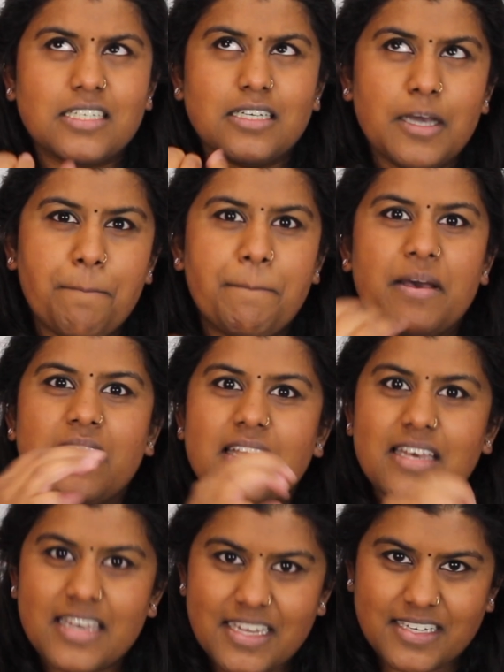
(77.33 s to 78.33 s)
up,
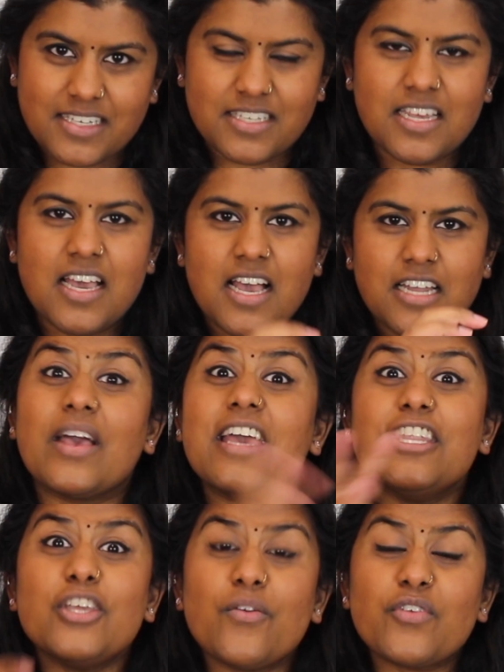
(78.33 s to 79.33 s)
it. So
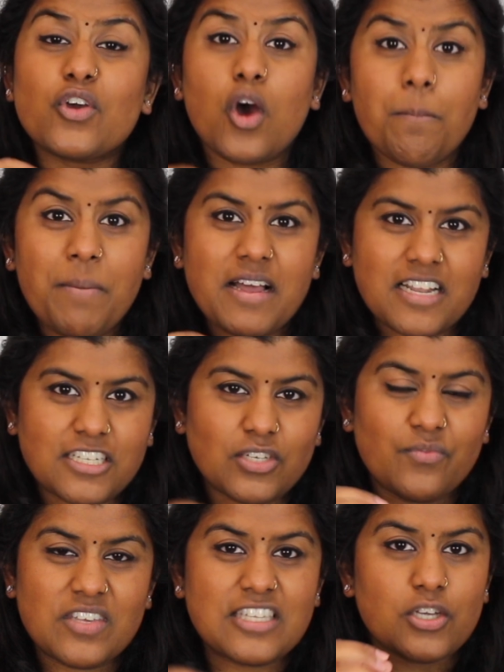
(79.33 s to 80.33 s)
any of the compound letters
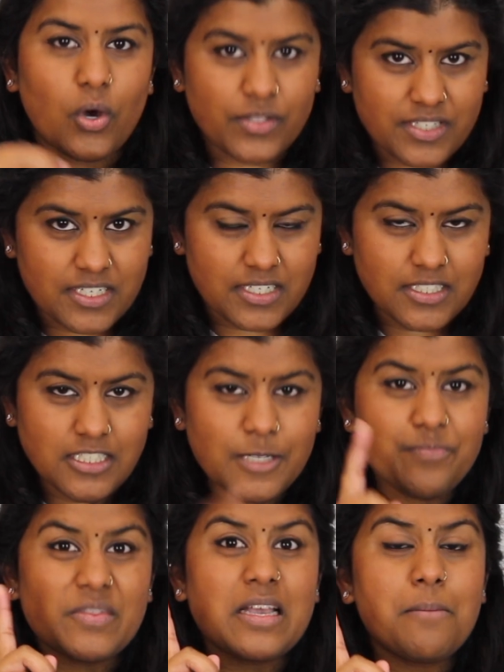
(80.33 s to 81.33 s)
of these consonants.
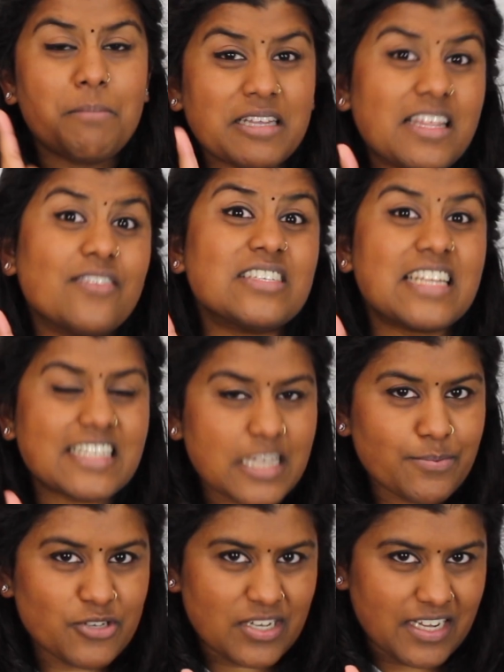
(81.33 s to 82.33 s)
But there is an
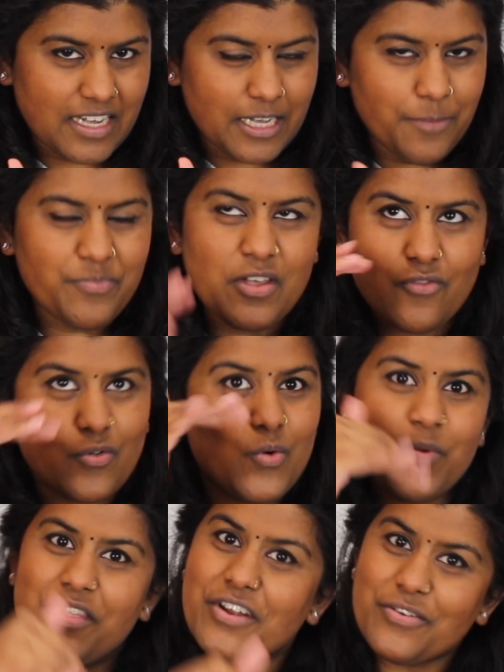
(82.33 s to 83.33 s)
exception here, rule
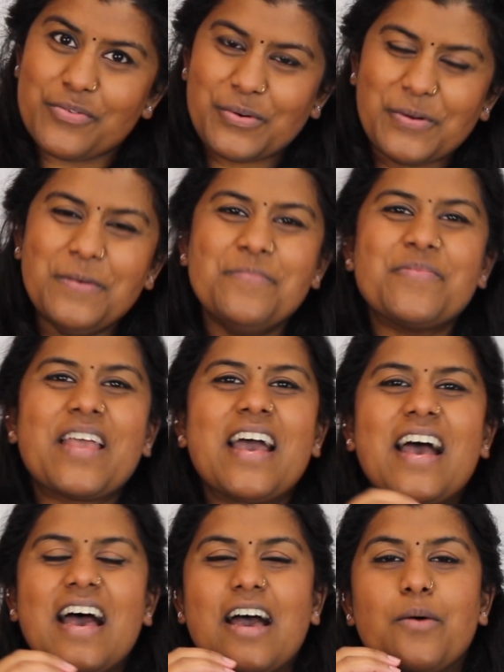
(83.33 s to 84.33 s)
within a rule.
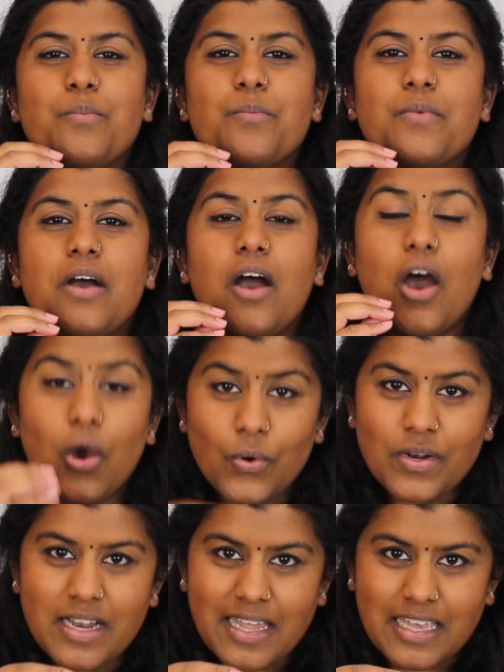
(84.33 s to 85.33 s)

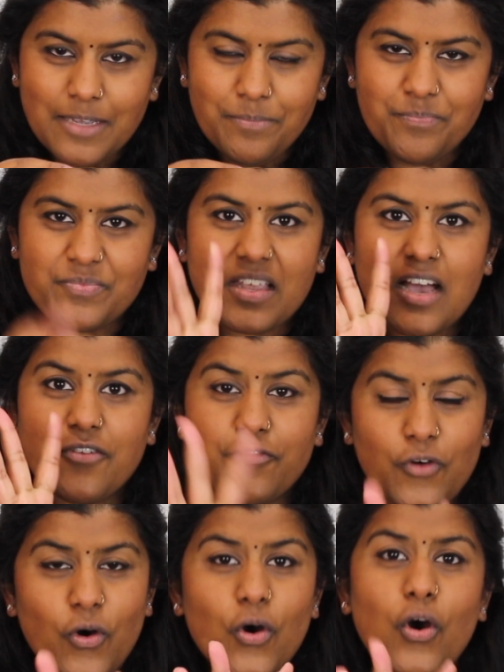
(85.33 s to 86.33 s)
Only
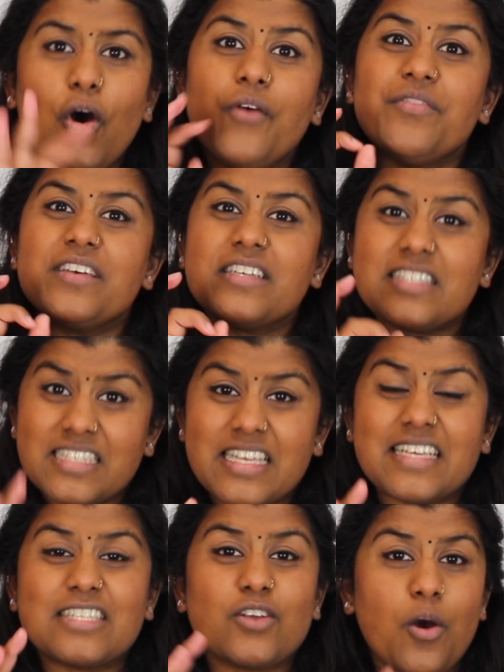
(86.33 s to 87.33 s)
4 of the
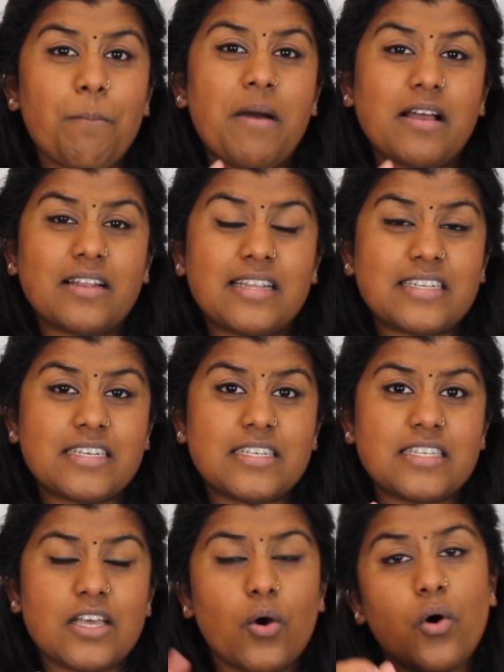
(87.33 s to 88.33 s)
6 compound
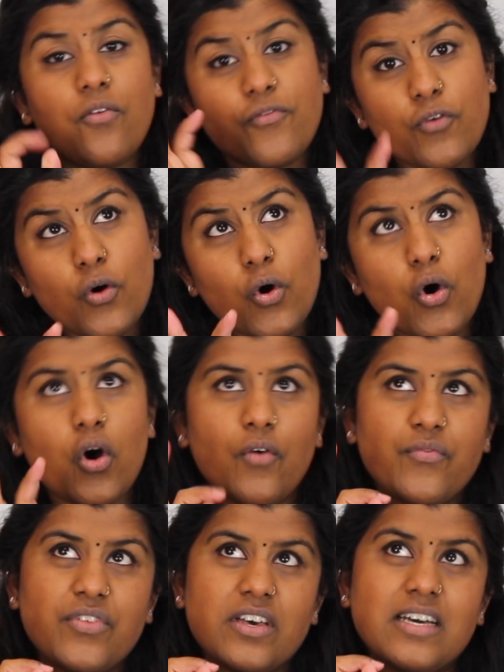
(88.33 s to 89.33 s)
letters, or 4
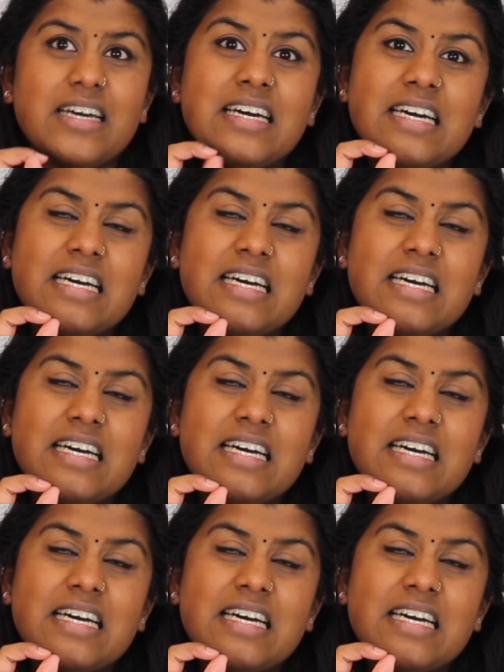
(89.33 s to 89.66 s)
of the